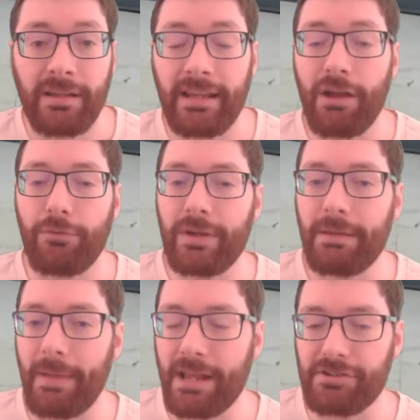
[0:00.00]
Now, if we
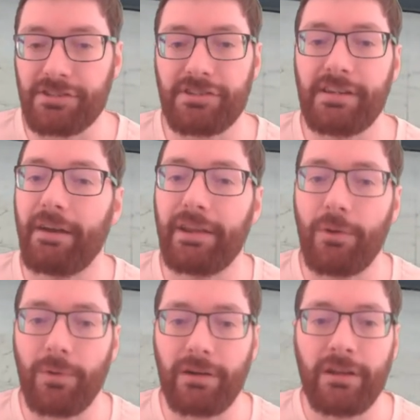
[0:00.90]
imagine a scenario
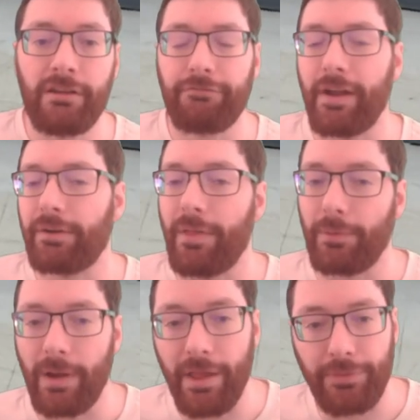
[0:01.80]
where fighter on
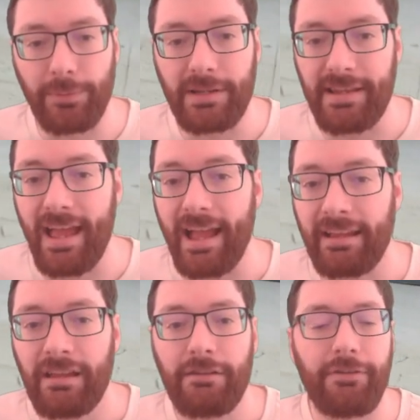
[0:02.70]
the right threw an attack,